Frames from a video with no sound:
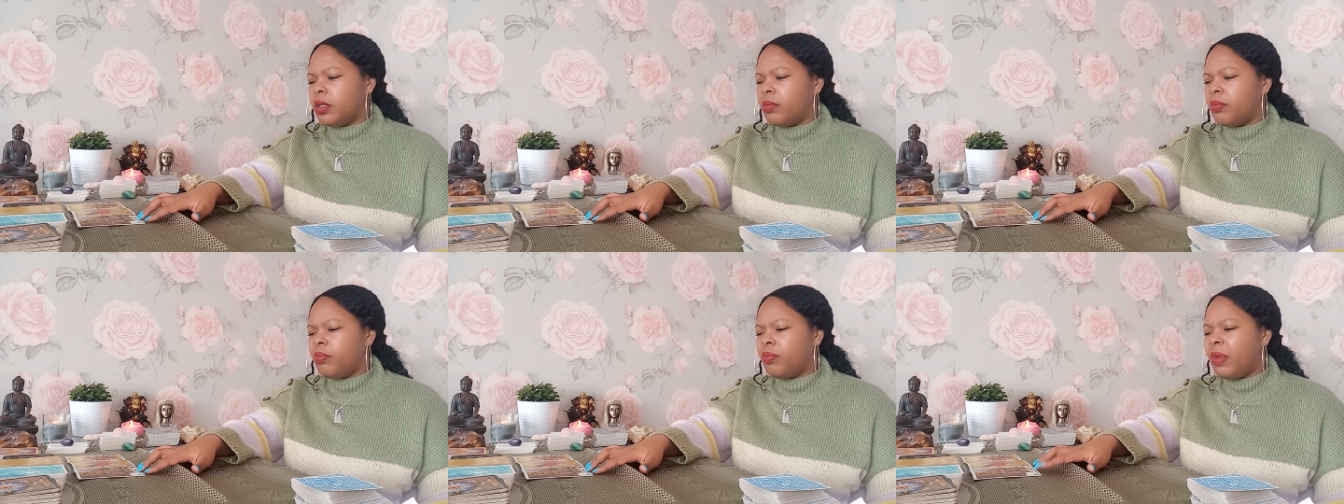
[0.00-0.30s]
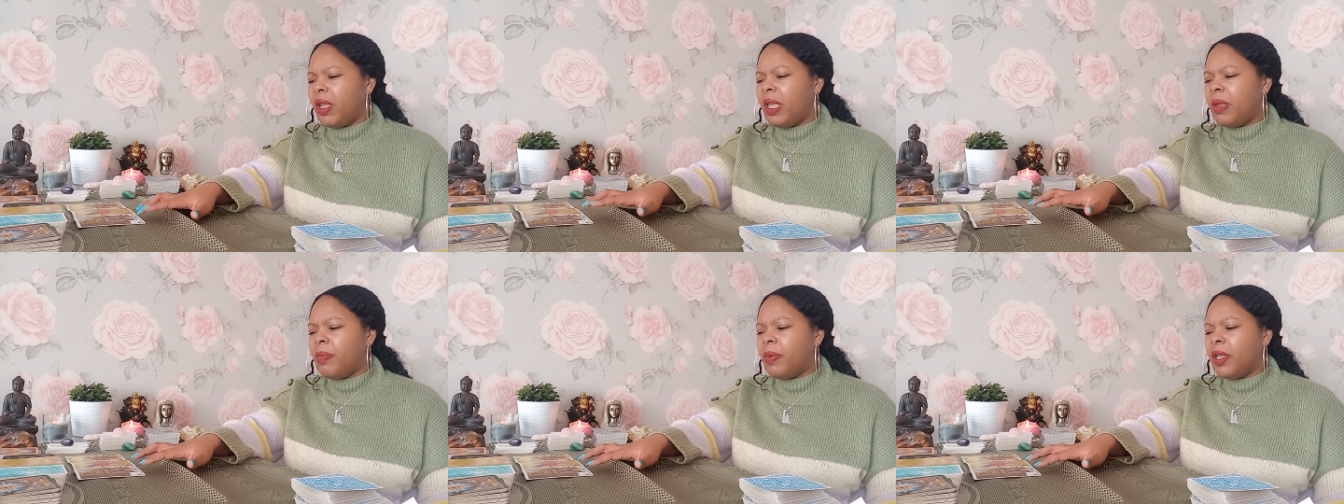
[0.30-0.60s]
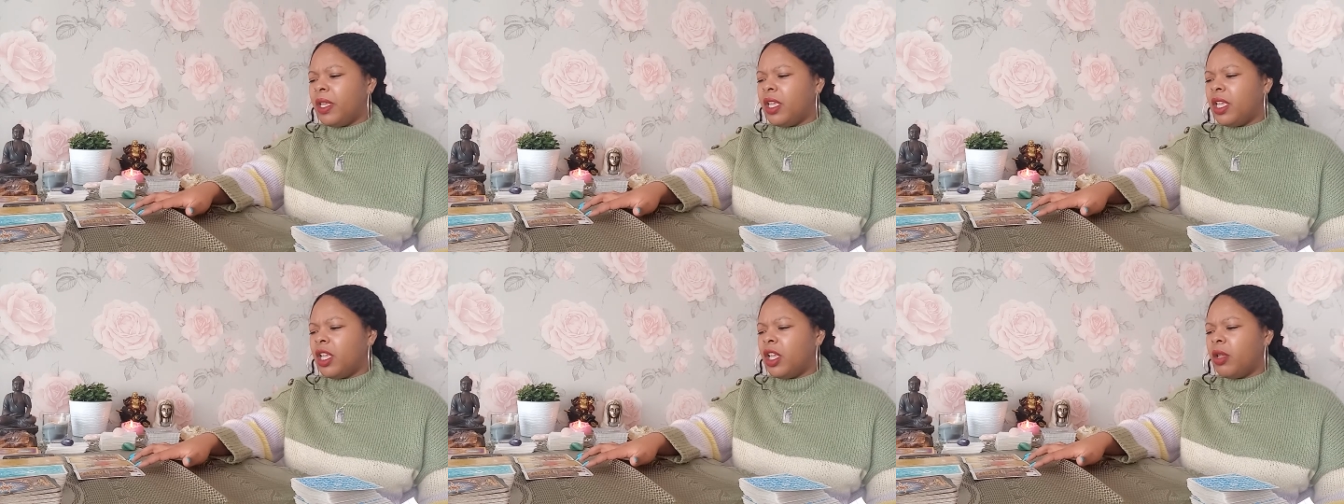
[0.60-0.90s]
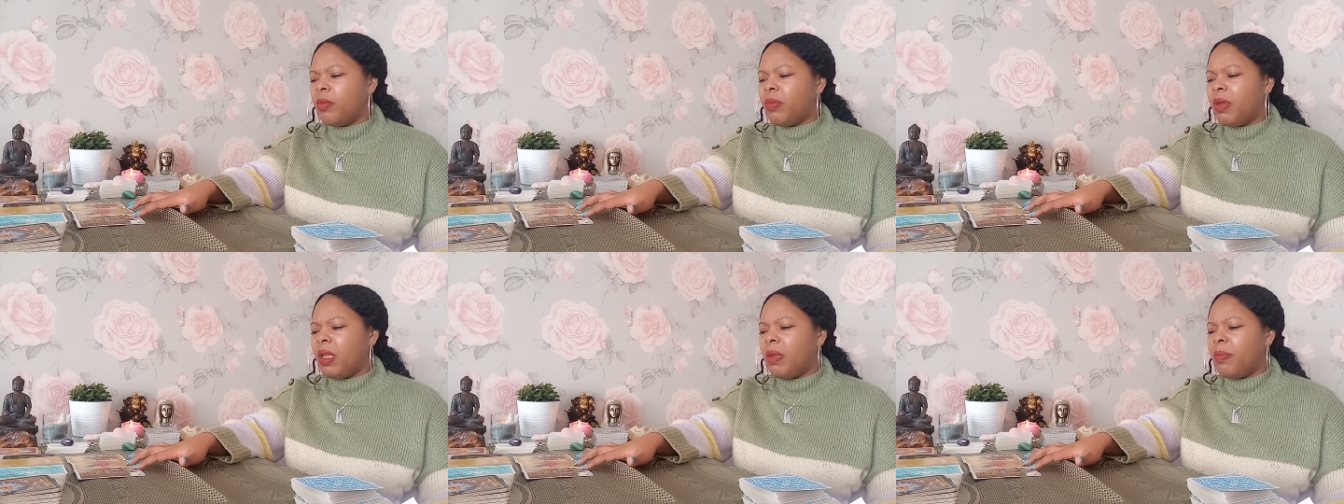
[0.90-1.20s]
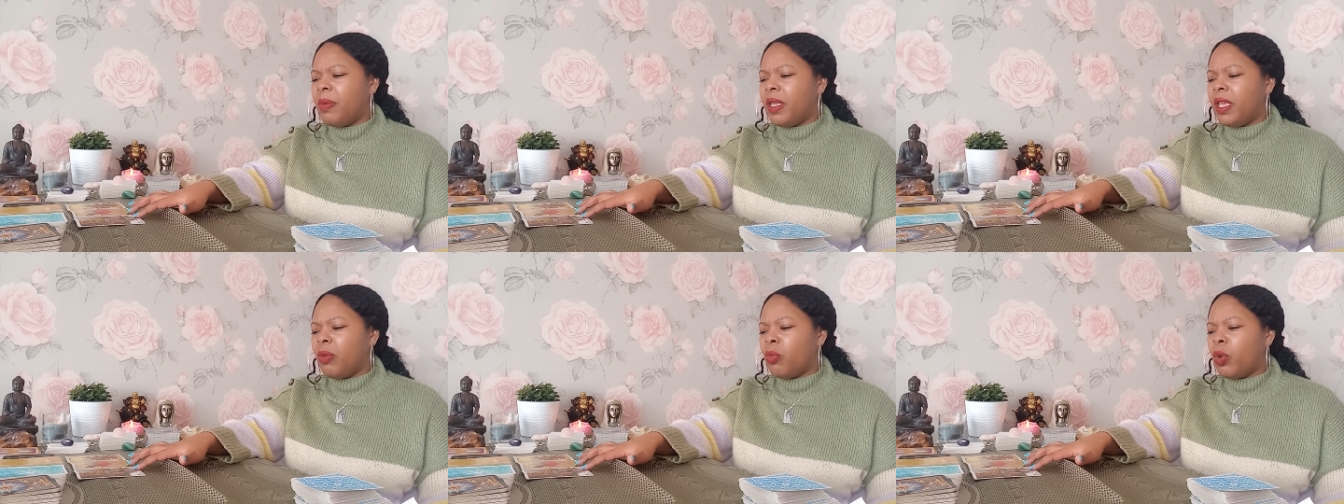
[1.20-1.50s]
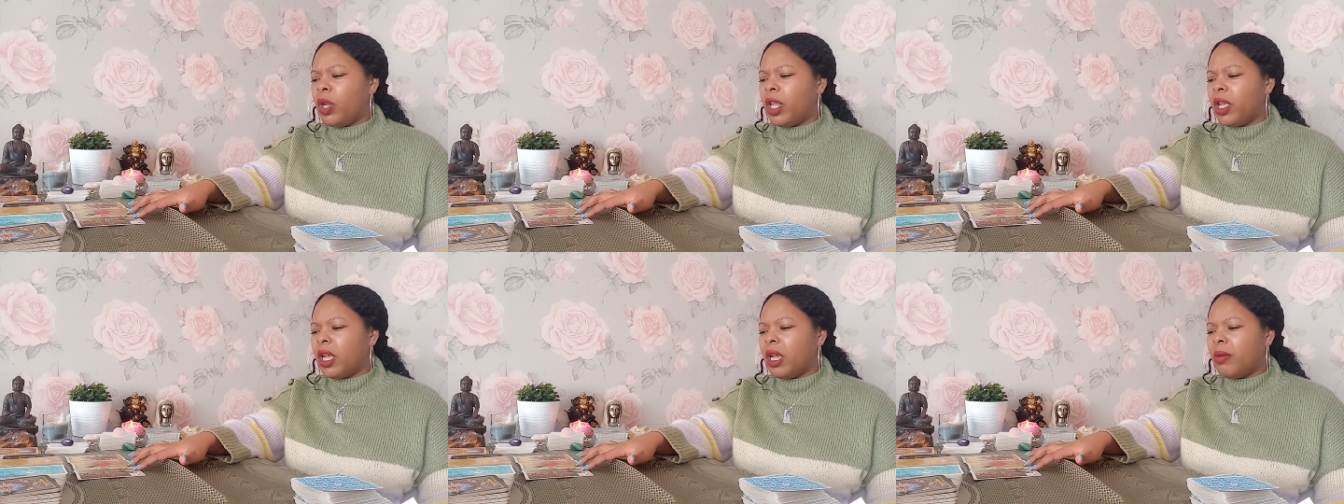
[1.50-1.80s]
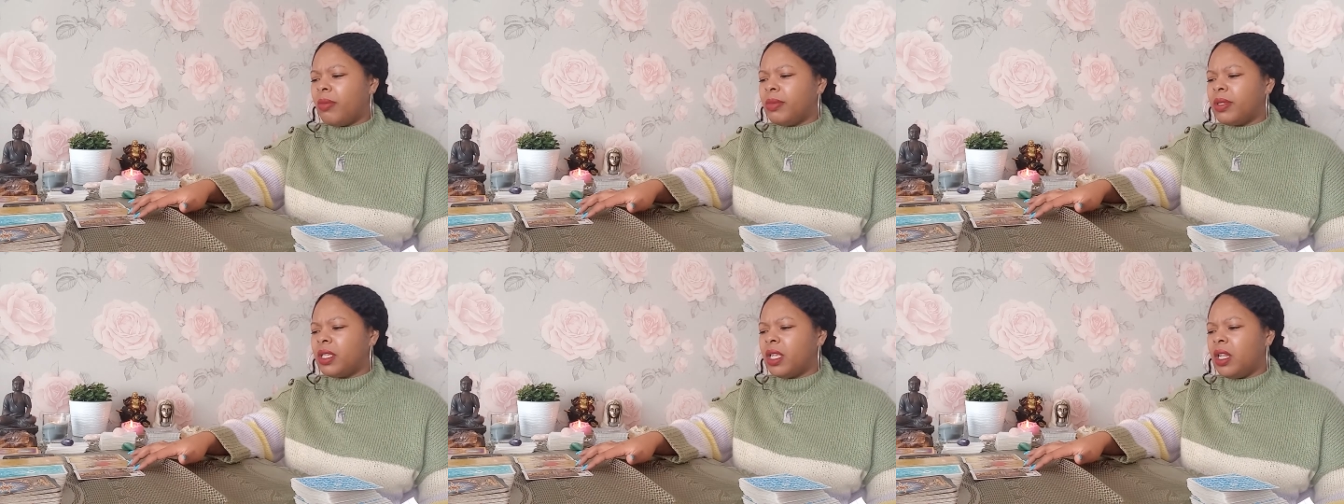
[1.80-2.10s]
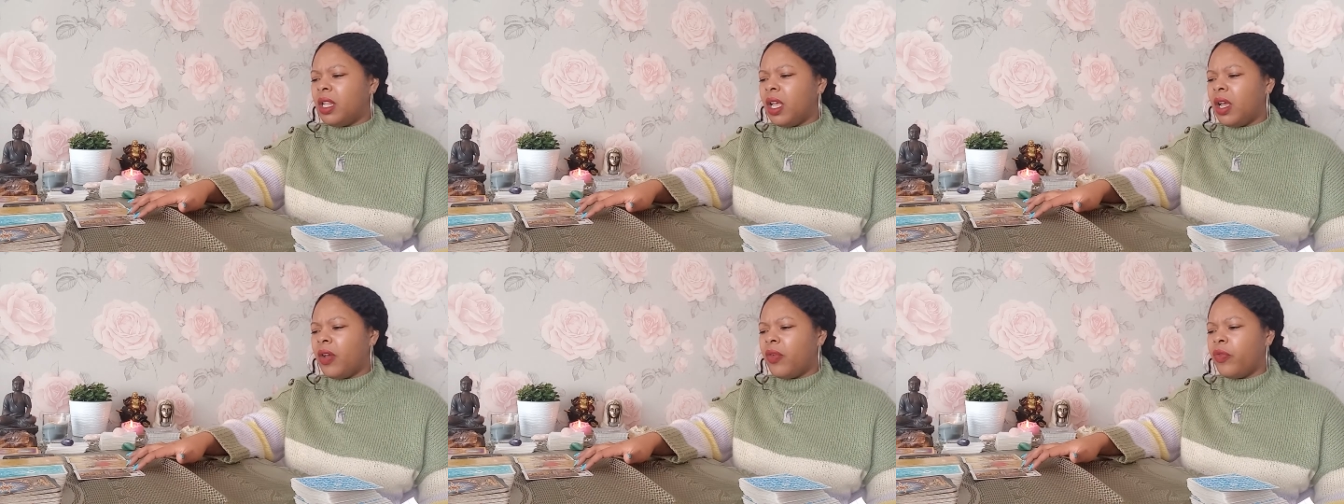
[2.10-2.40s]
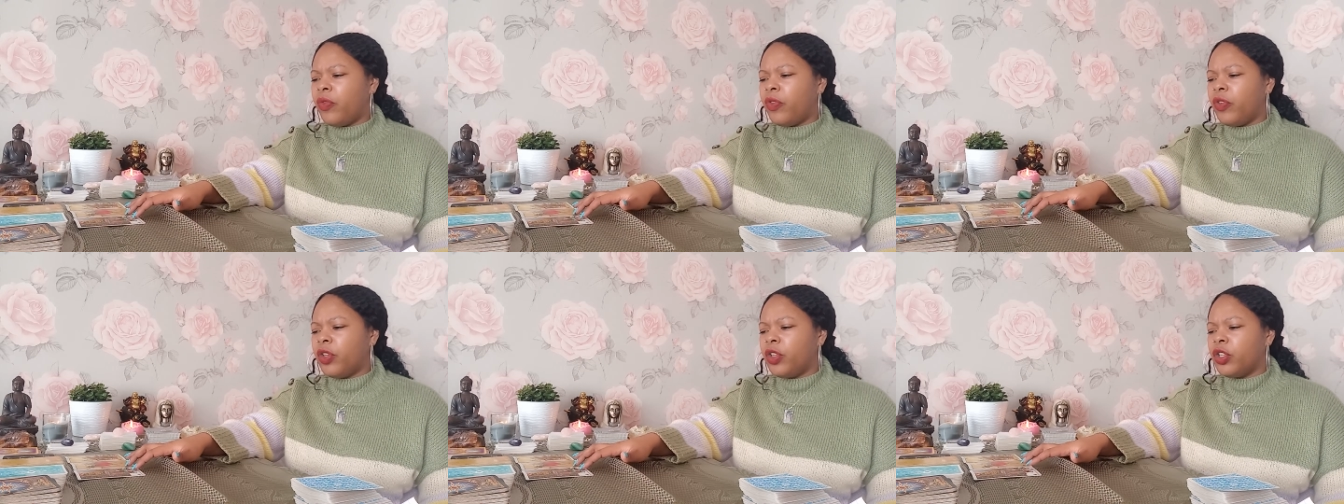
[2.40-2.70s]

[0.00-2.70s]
maybe when it comes to love,